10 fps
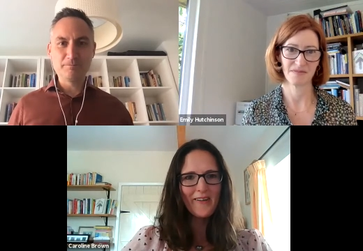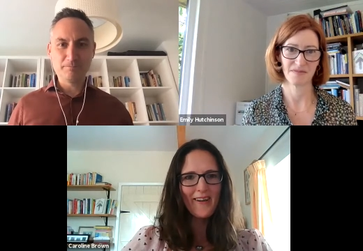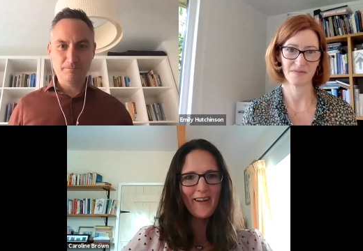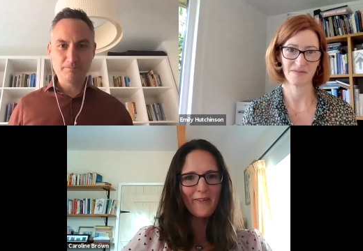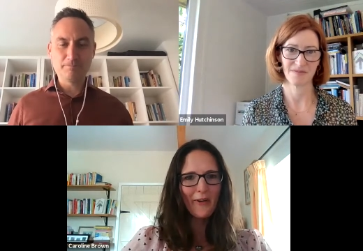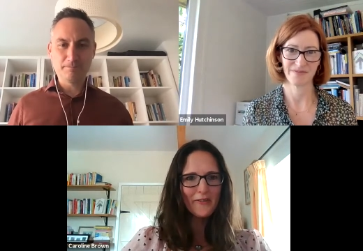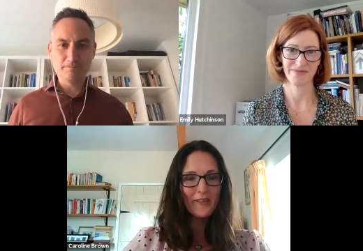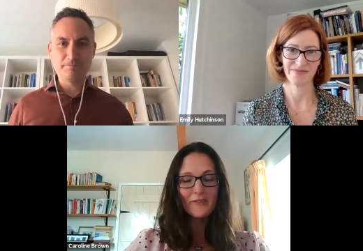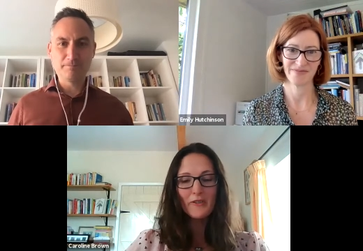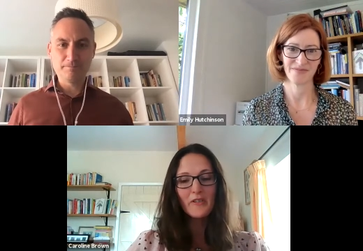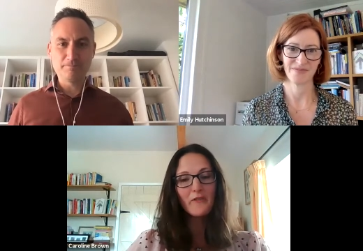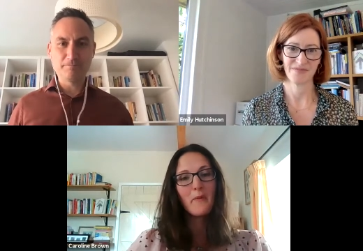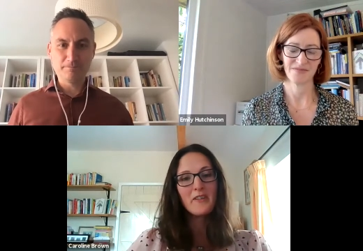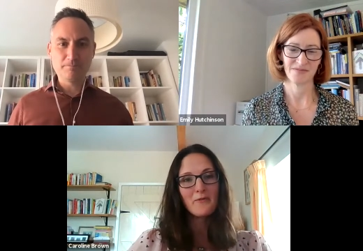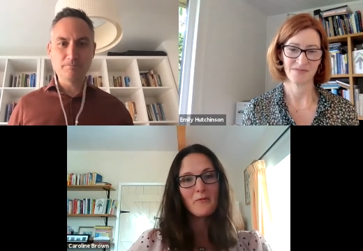Speaker 1: uh, now coaching and
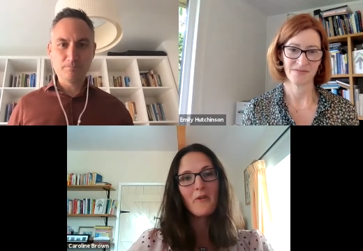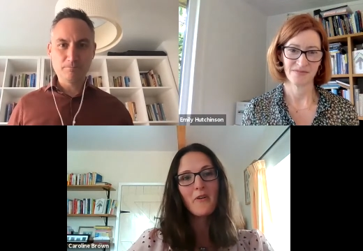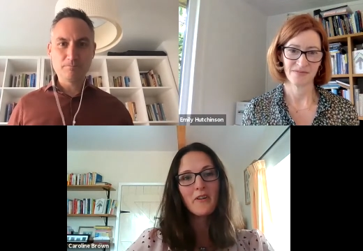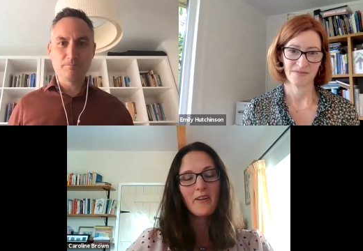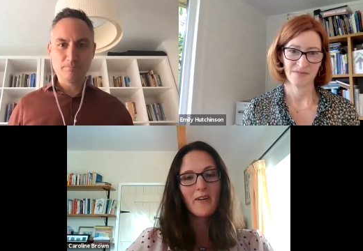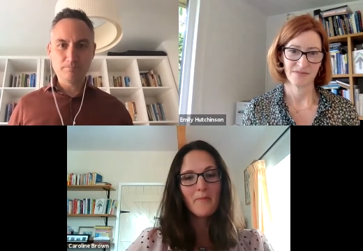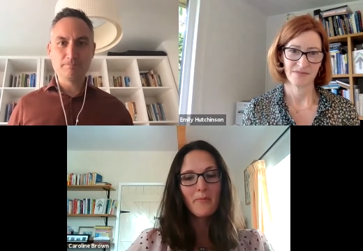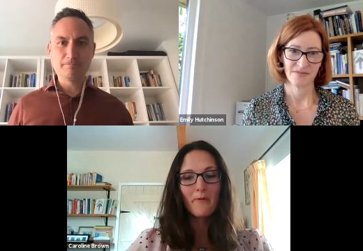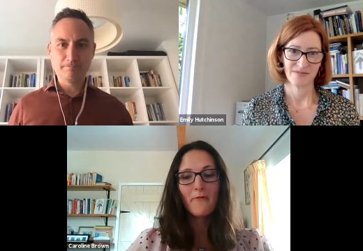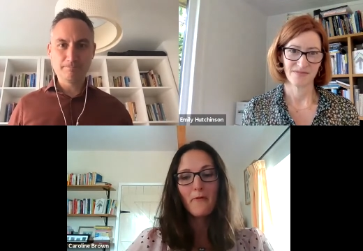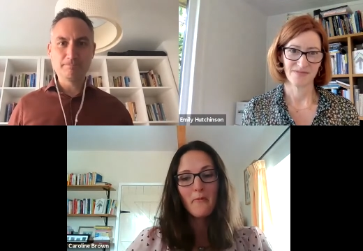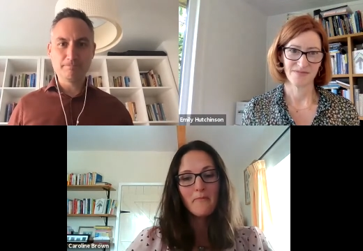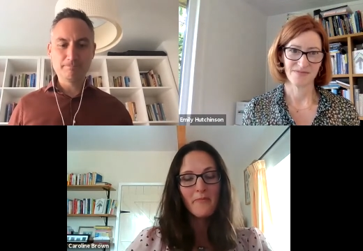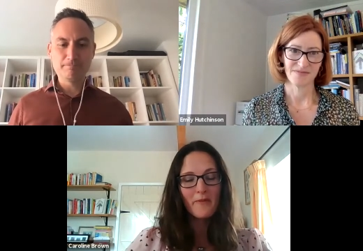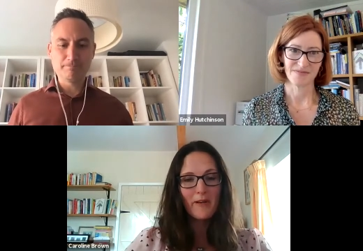transformational work, um, but
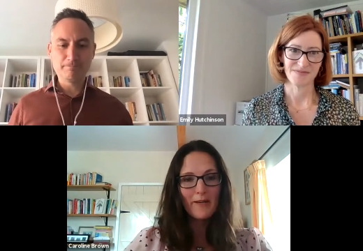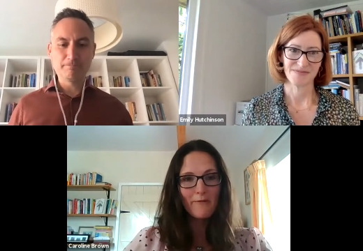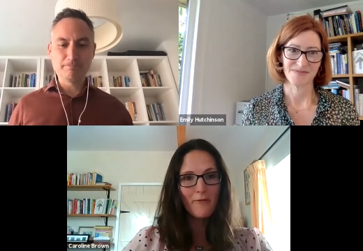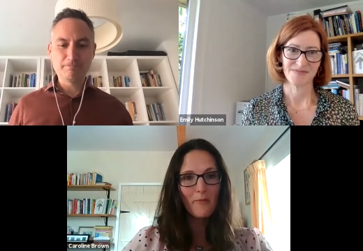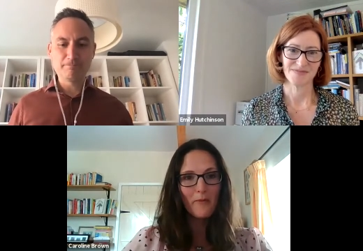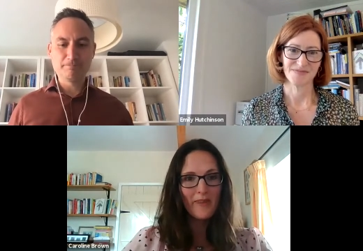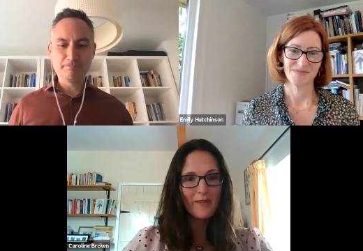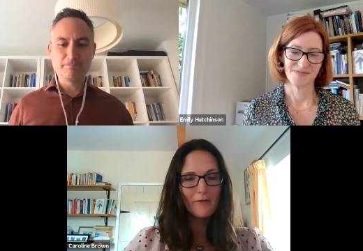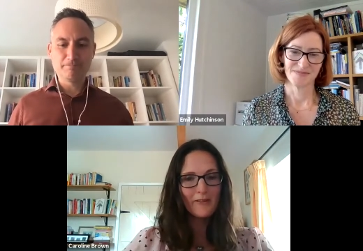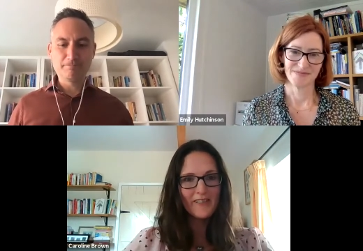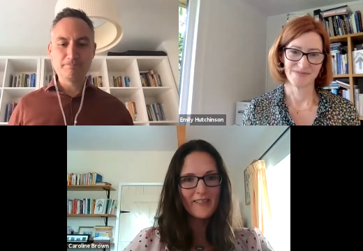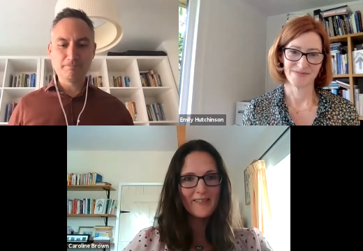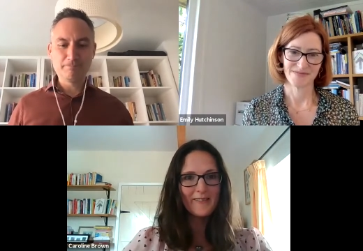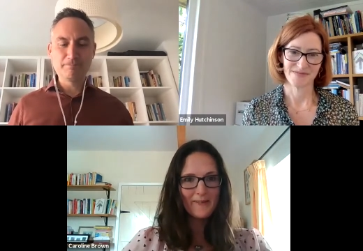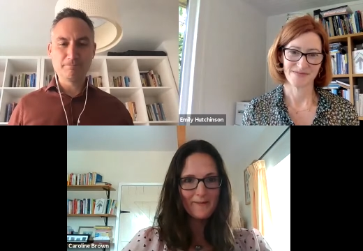from really from within
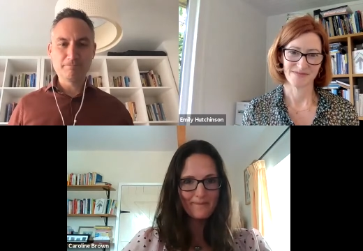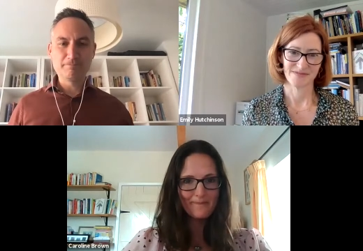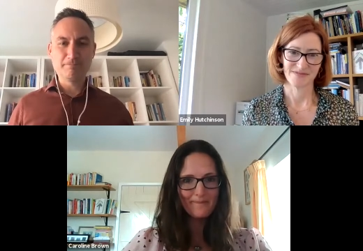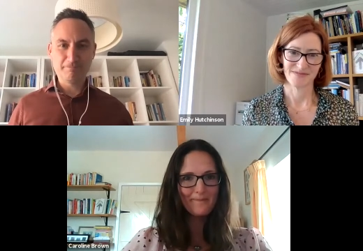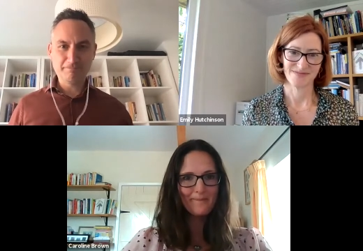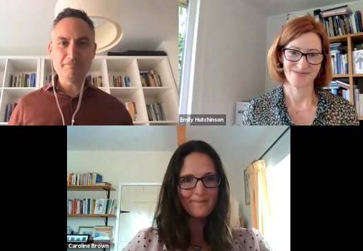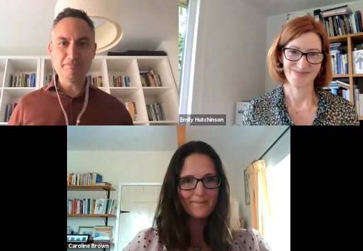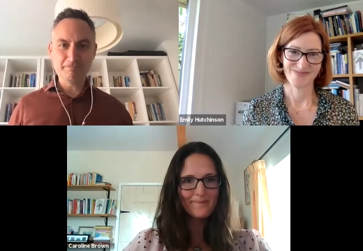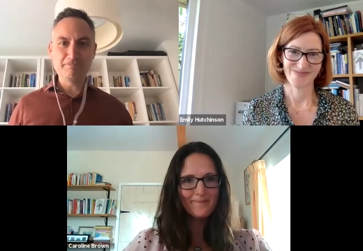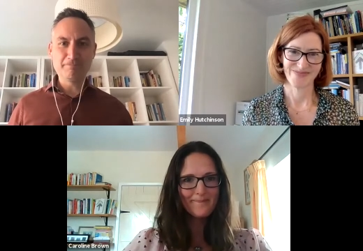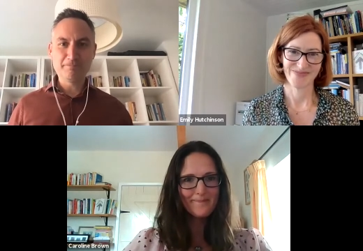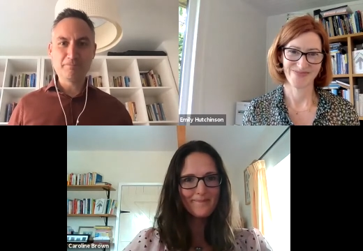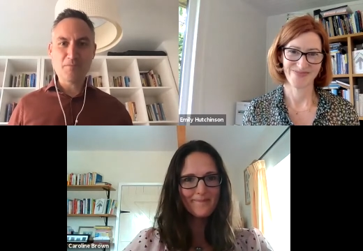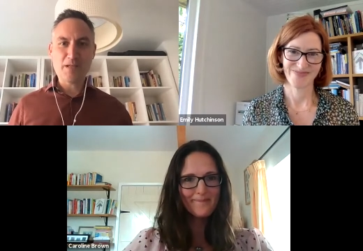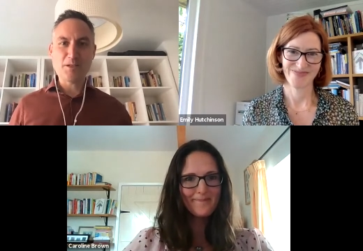organizations mm-hmm.
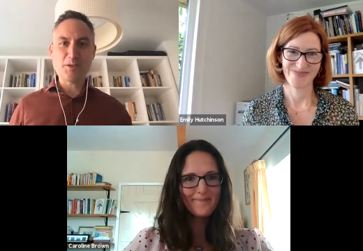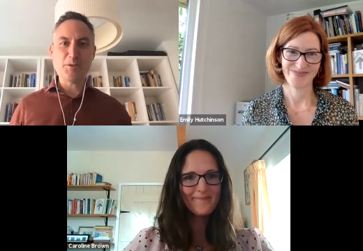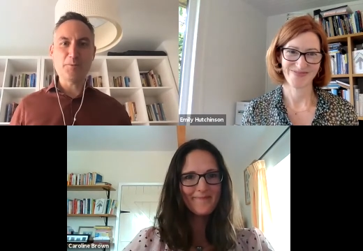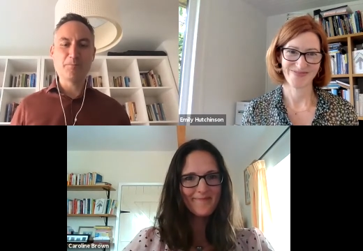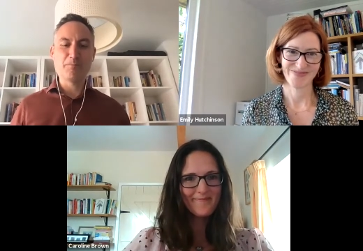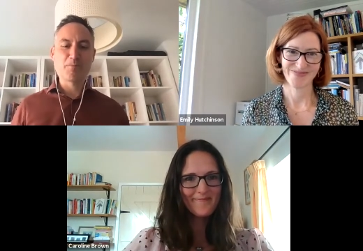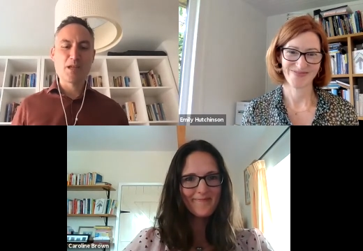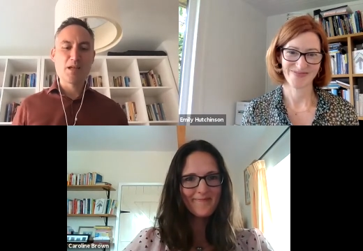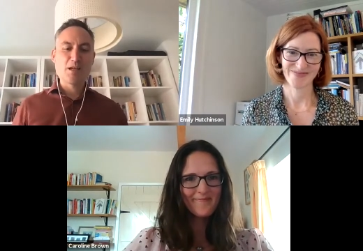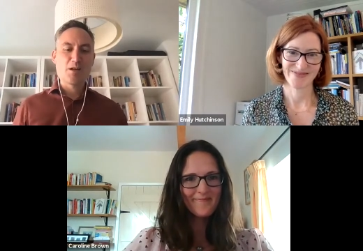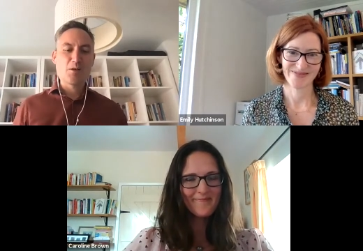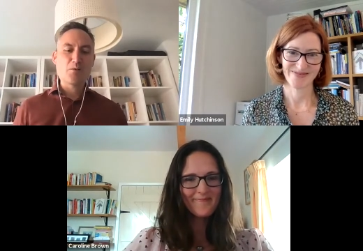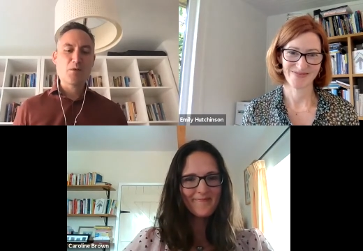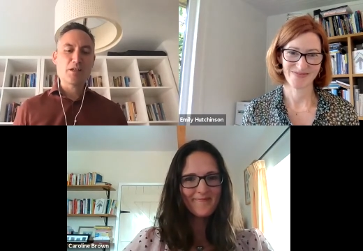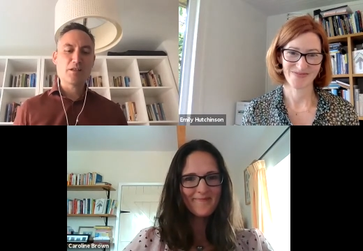
Speaker 2: Thank you,
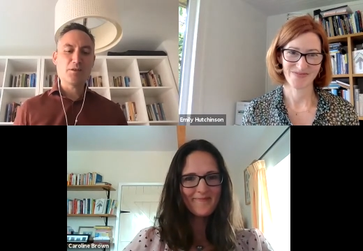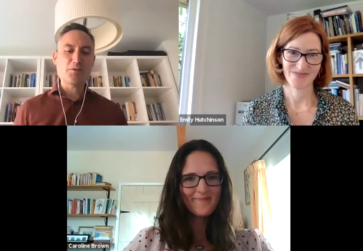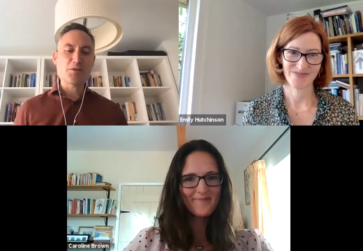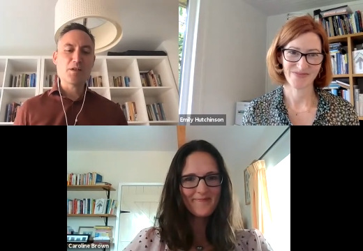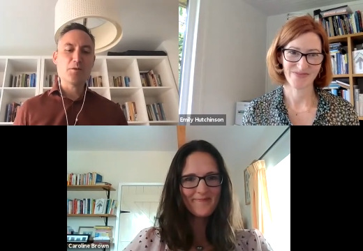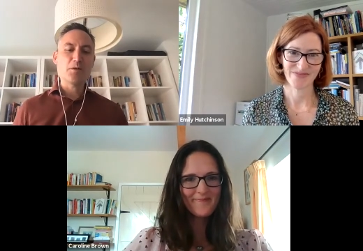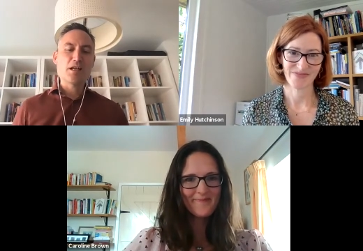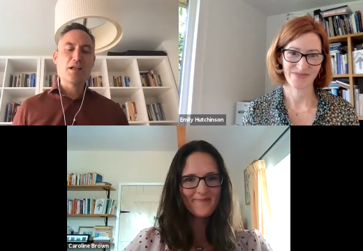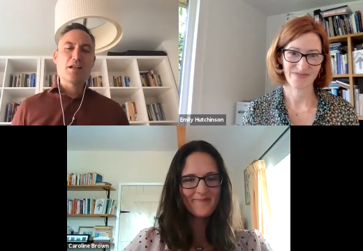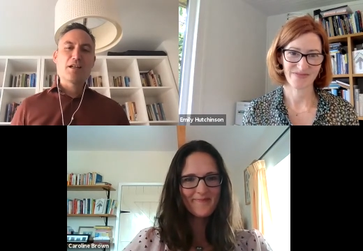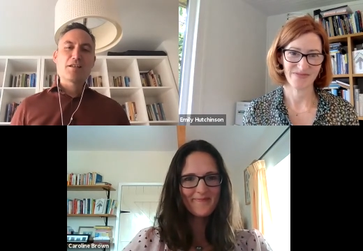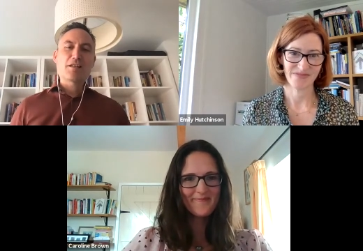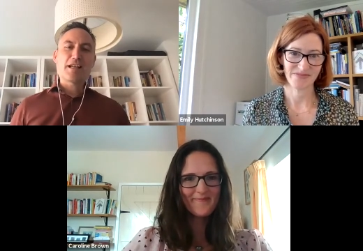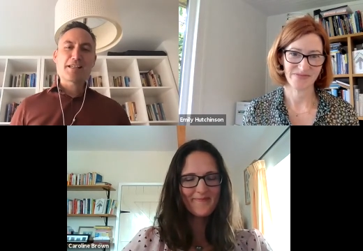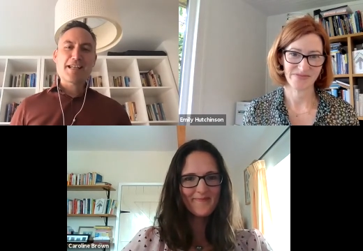thank you. So, so
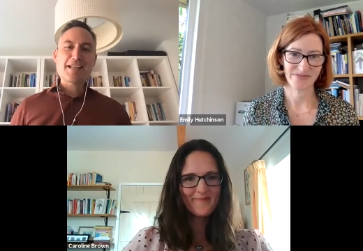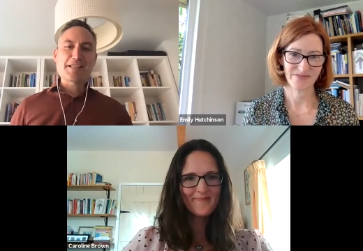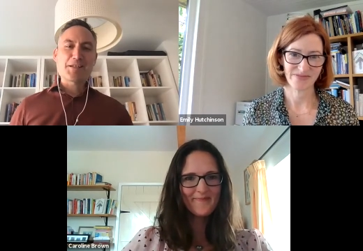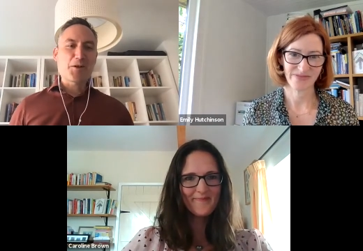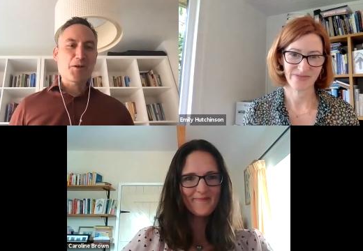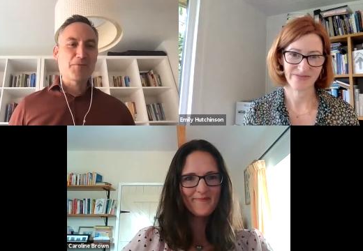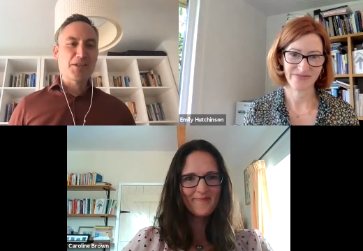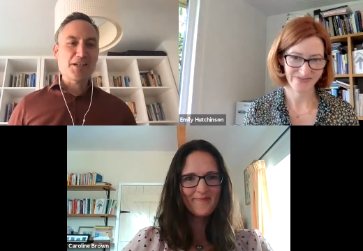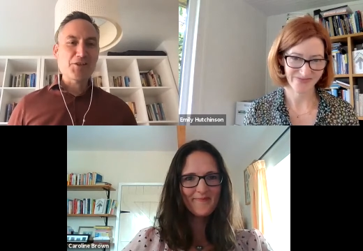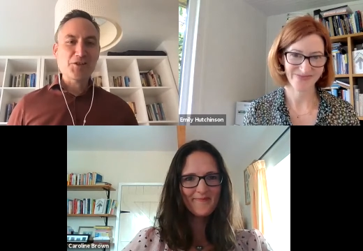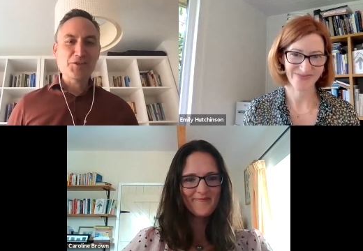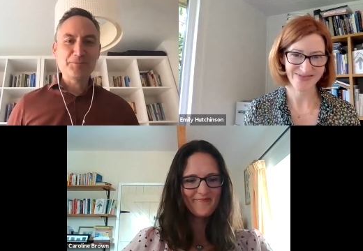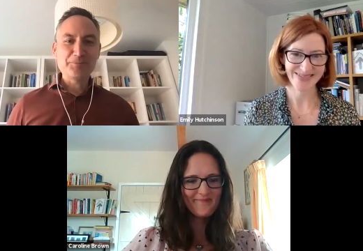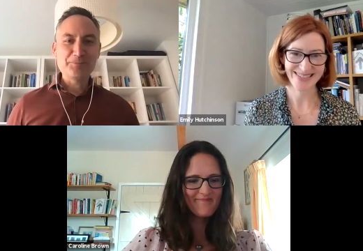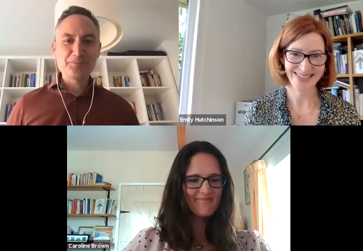let's get into the conversation,
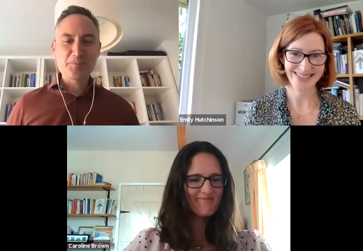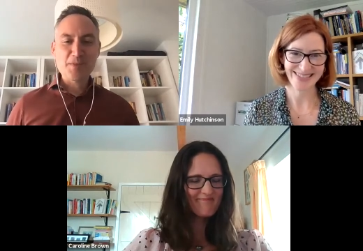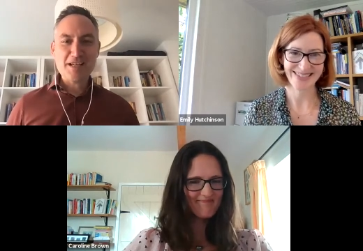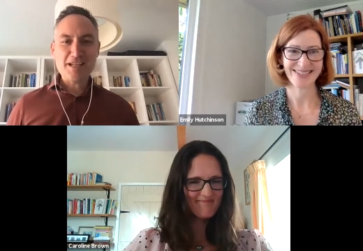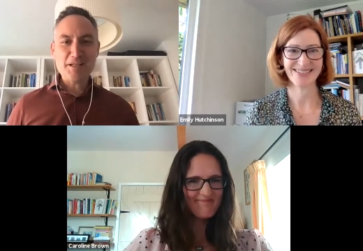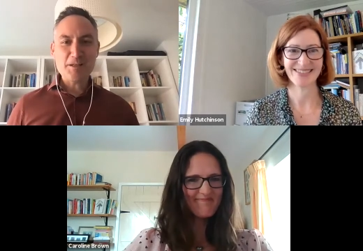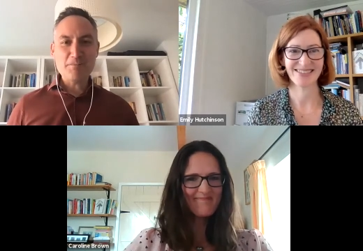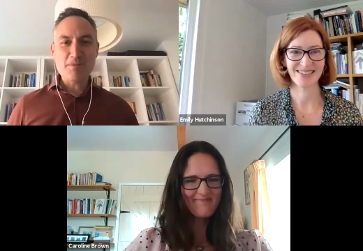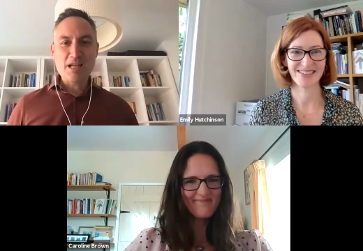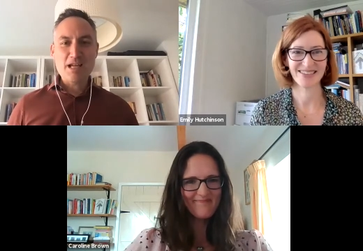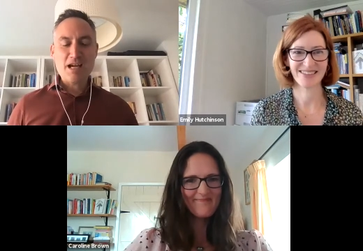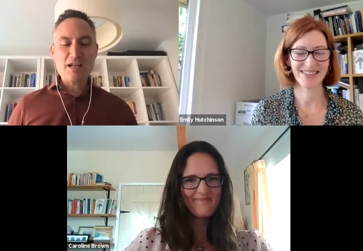um, and